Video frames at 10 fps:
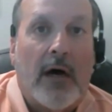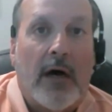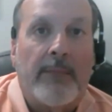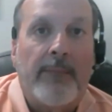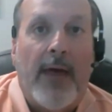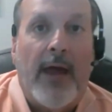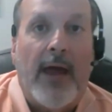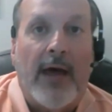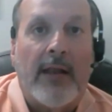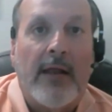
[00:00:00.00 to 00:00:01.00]

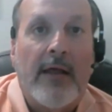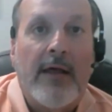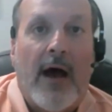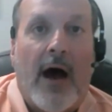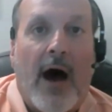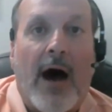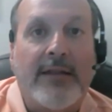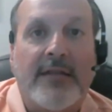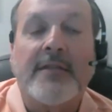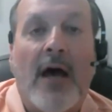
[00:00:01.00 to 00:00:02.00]
And I
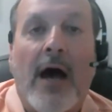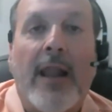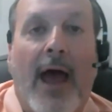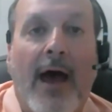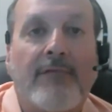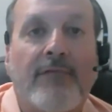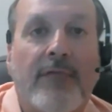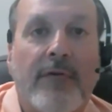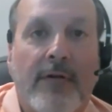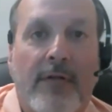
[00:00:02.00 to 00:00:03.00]
did not have
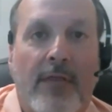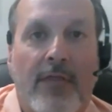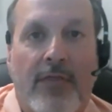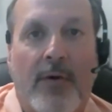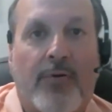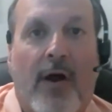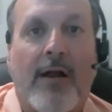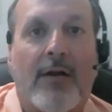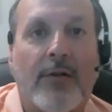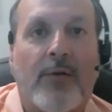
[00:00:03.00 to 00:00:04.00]
the
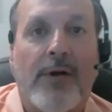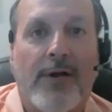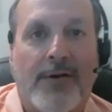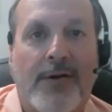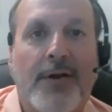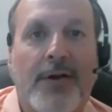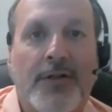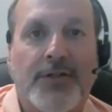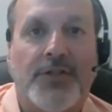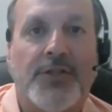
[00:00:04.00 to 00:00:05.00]
prior lawyer
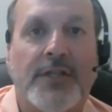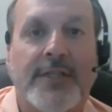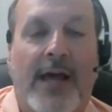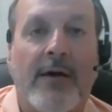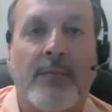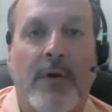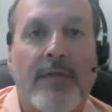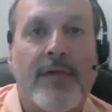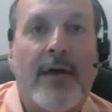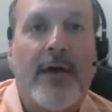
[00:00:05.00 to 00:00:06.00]
to sit down
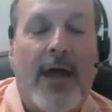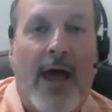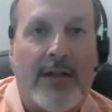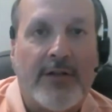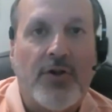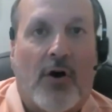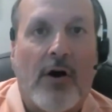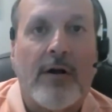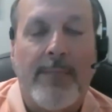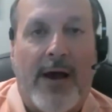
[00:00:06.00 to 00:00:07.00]
with and
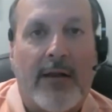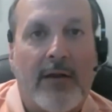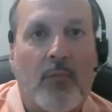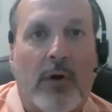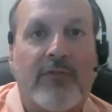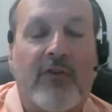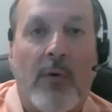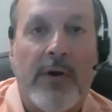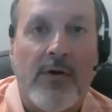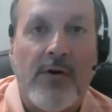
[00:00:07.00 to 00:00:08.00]
talk about what's
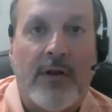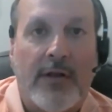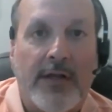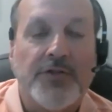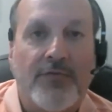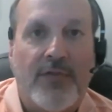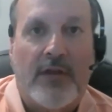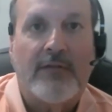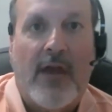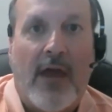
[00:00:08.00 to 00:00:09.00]
going on in each of
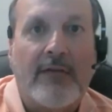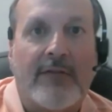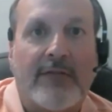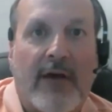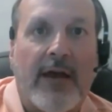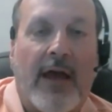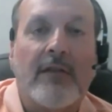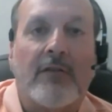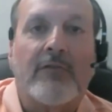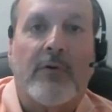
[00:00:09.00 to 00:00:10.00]
these cases. I
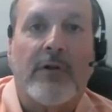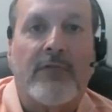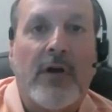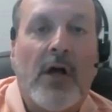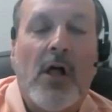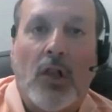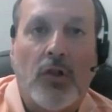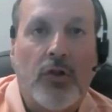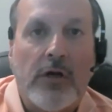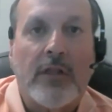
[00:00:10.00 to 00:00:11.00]
had to sort of
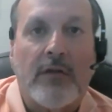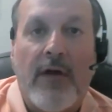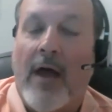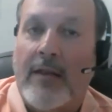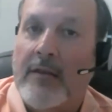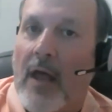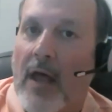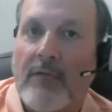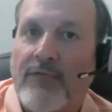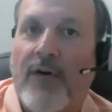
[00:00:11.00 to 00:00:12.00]
look at the
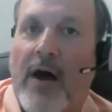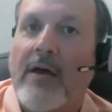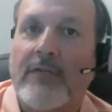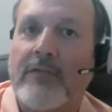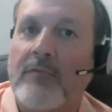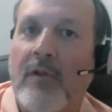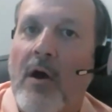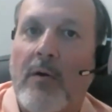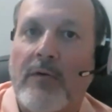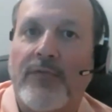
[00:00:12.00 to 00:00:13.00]
and files. You
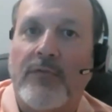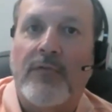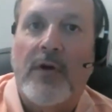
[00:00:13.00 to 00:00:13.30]
know, if